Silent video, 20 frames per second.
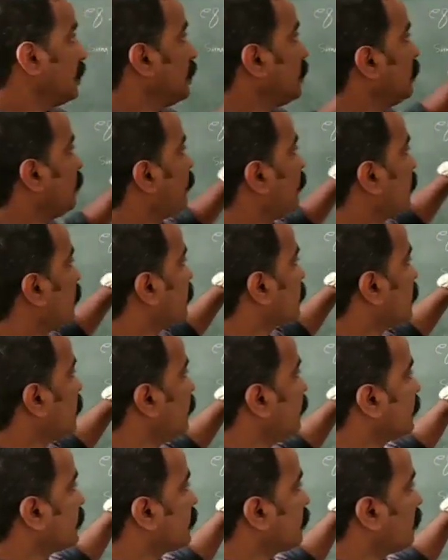if it is
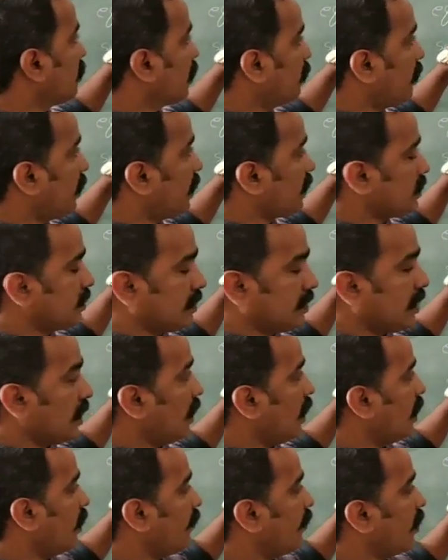divisible by
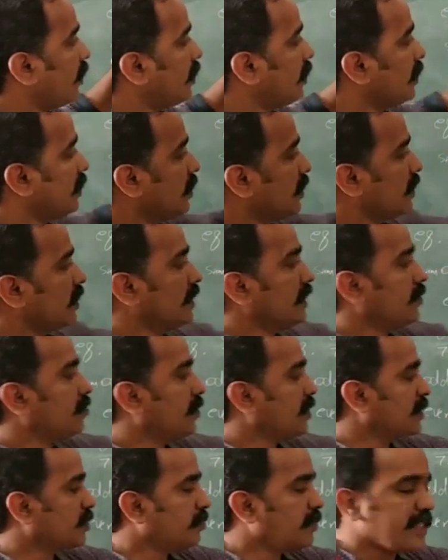11, it
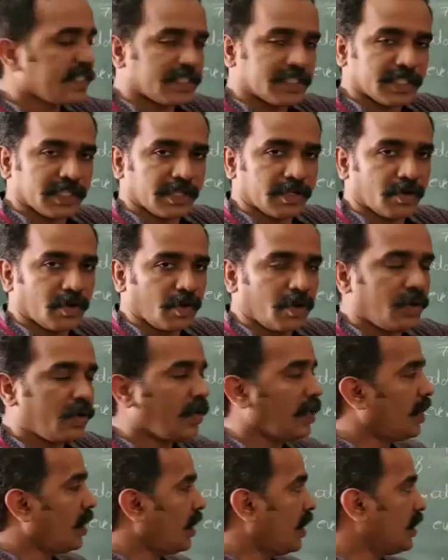must be
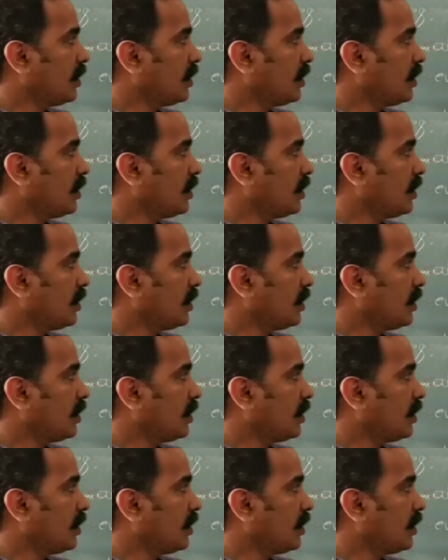0.